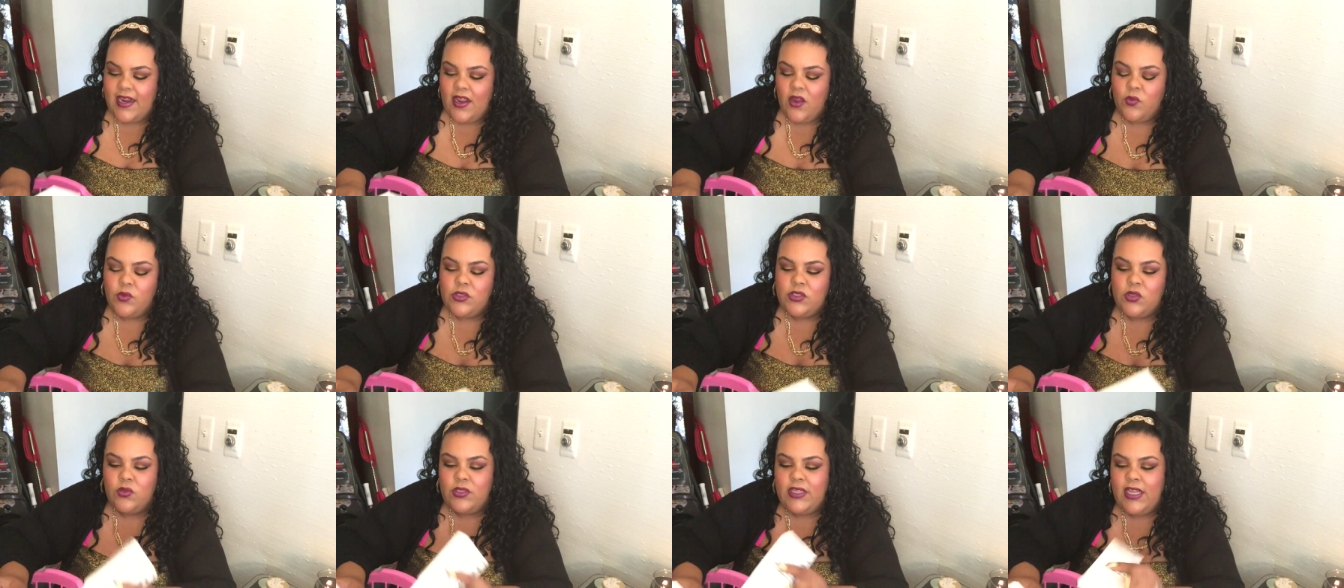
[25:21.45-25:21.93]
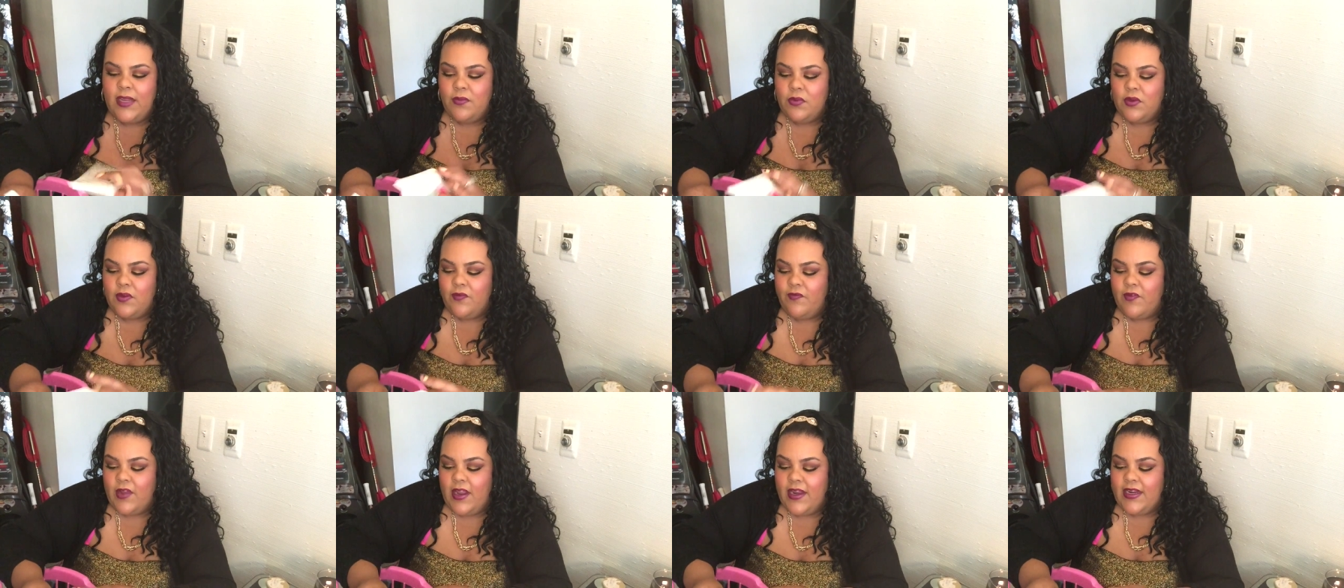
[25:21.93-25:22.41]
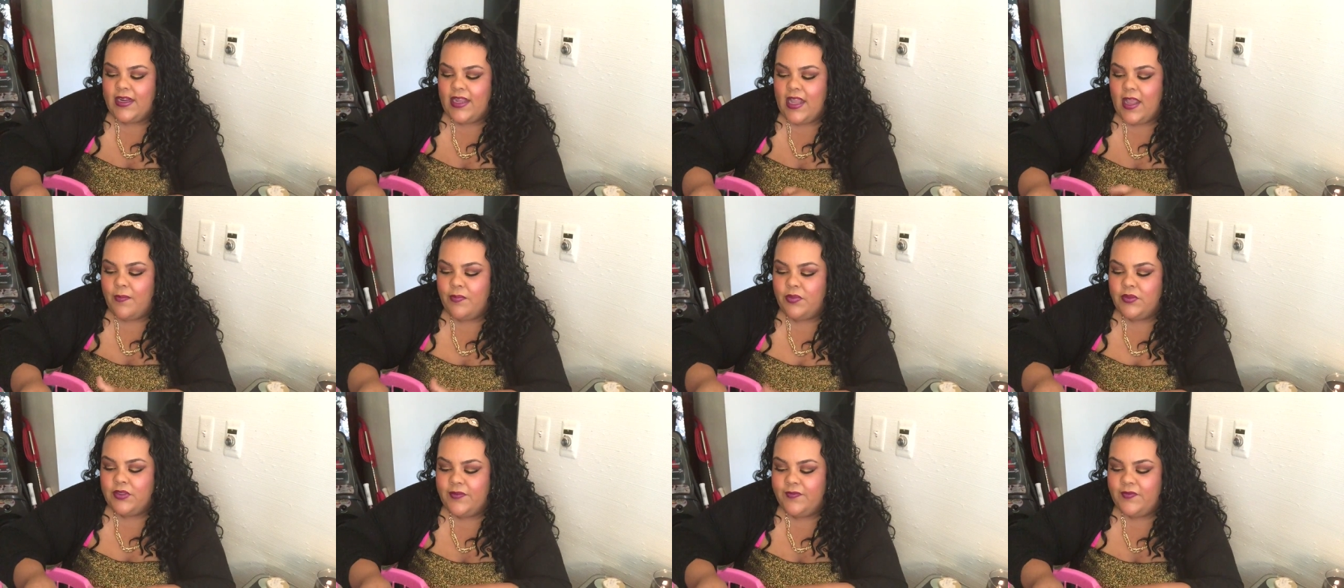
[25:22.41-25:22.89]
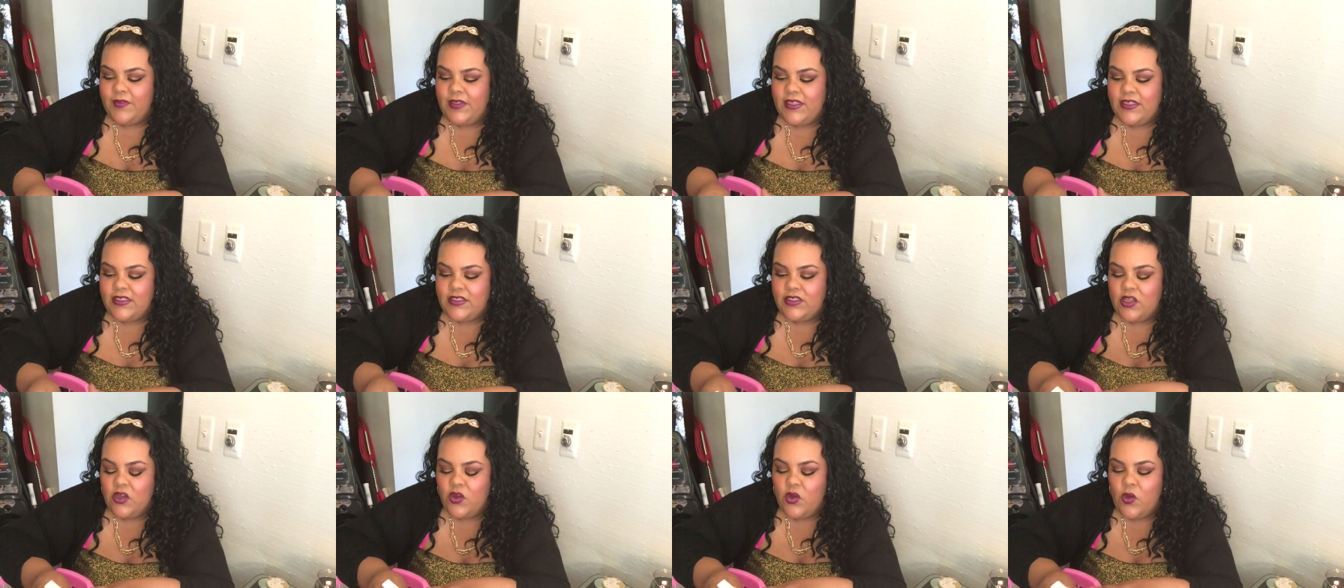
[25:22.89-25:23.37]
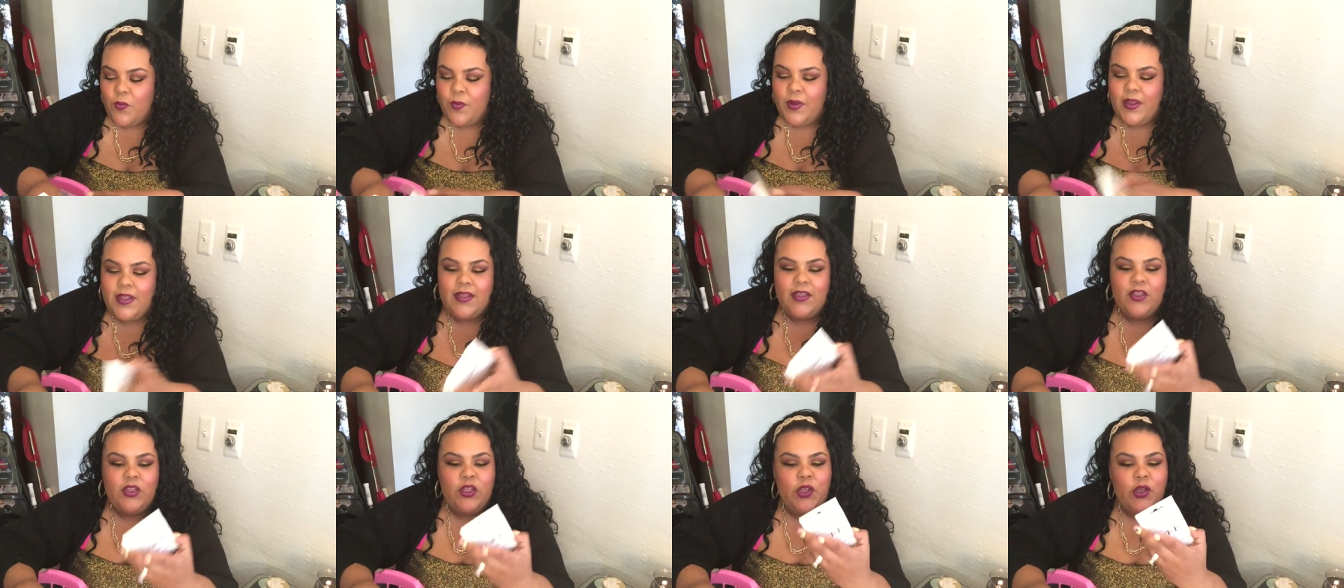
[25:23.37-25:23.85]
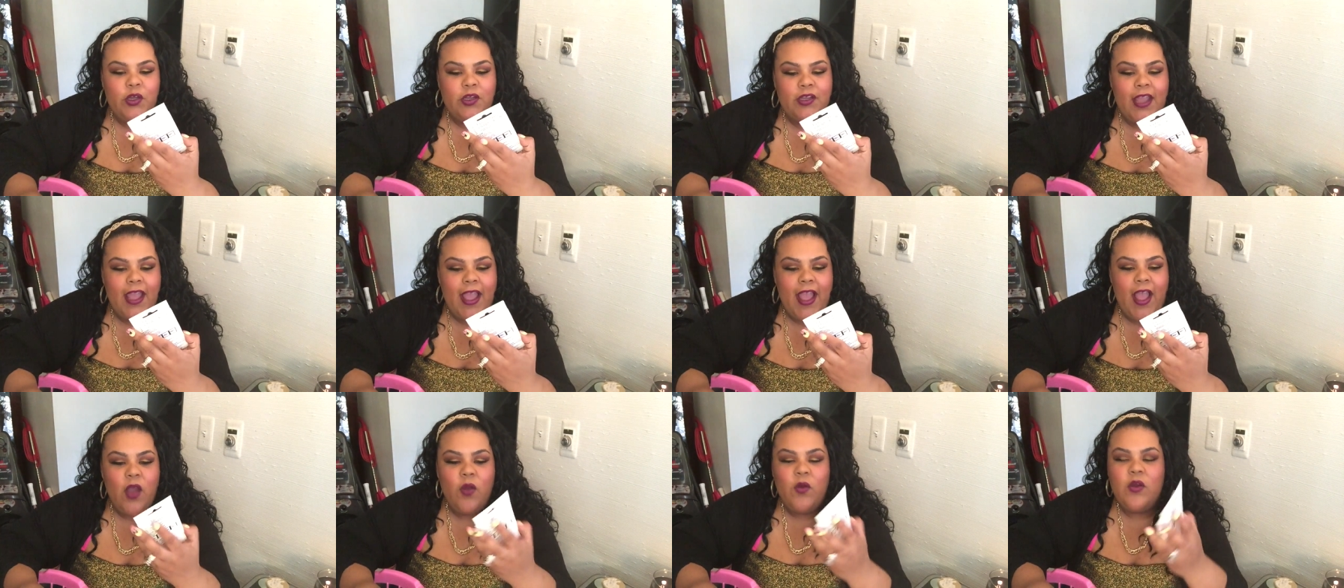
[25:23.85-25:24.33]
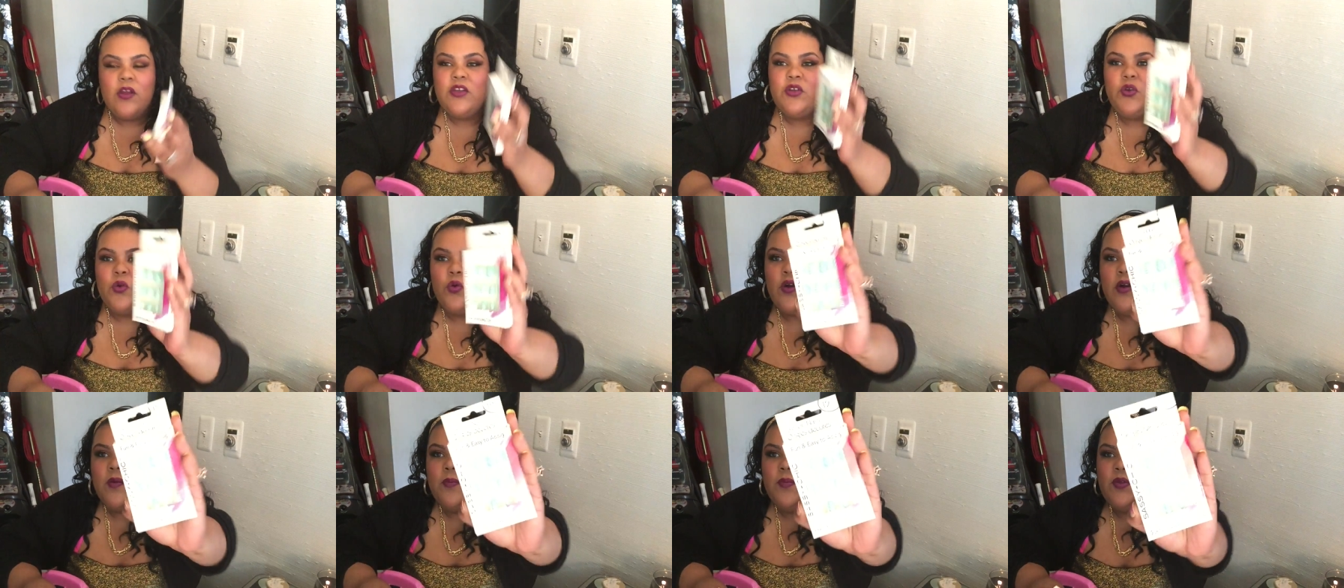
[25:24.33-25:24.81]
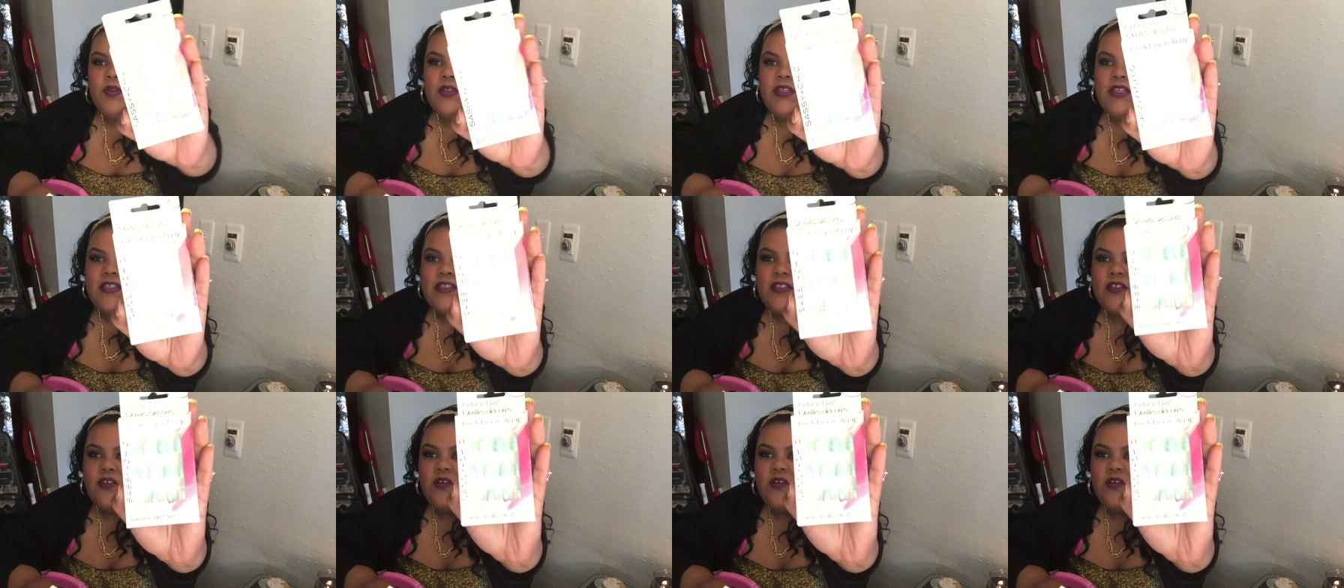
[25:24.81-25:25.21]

I was only able to find a couple of these though, but look how adorable these